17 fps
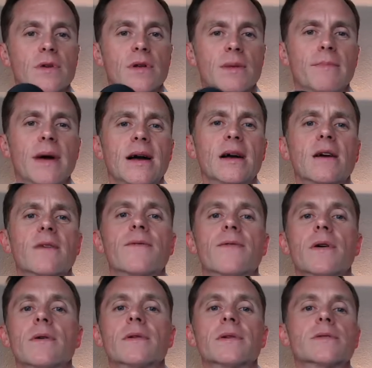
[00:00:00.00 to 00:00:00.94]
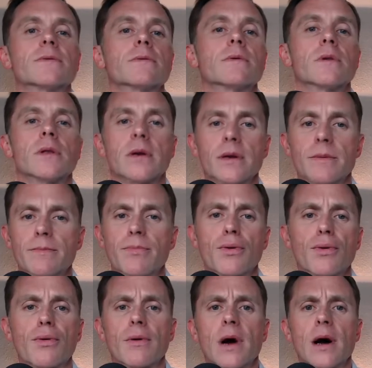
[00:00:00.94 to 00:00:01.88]
The microphone is really
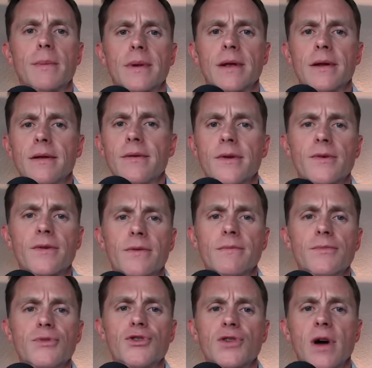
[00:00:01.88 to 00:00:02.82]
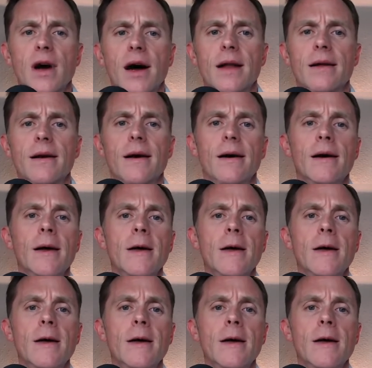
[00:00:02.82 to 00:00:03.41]
prominent in this shot, huh?